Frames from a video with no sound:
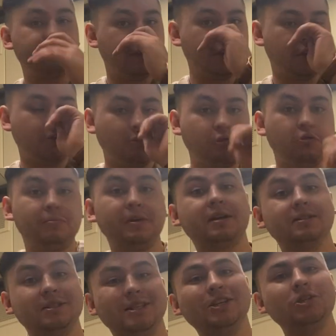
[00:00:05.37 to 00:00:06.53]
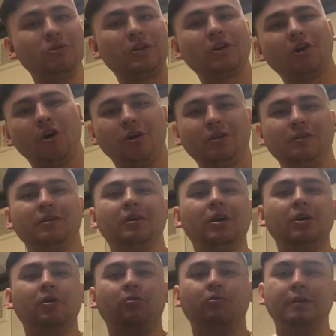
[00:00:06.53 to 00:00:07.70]
video we will be continuing on
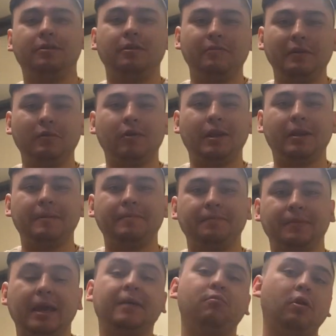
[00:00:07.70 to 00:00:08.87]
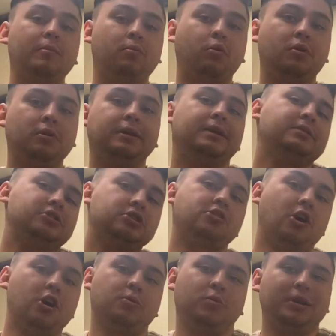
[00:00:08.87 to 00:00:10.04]
with the Vihuela and more importantly just
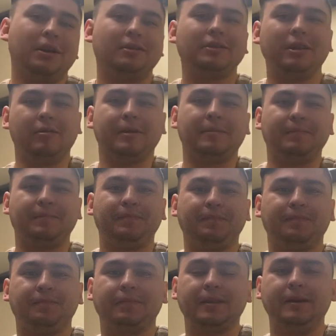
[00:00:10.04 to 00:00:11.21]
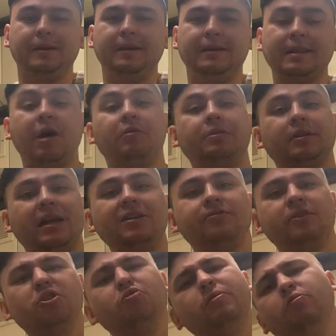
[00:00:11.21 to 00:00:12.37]
armonía theory. Now in the last
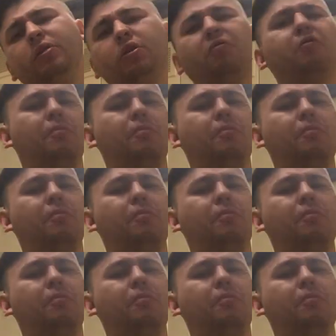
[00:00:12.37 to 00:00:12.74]
video we went over